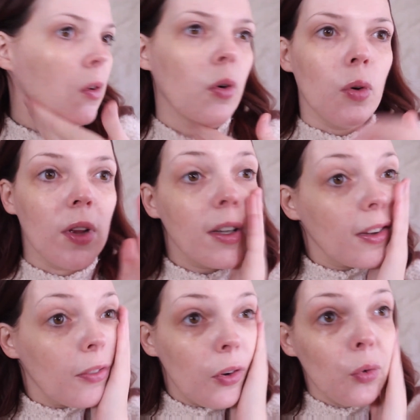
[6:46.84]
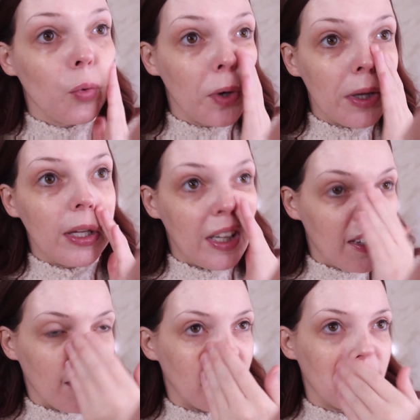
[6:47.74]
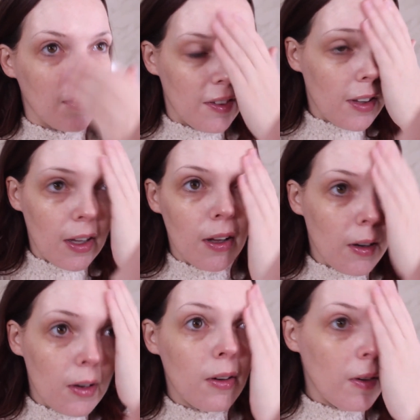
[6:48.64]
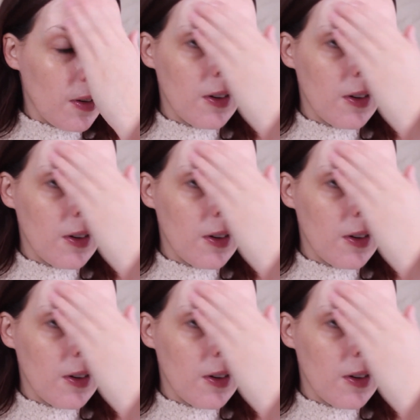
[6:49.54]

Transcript: Ooh, that does feel really nice in the skin.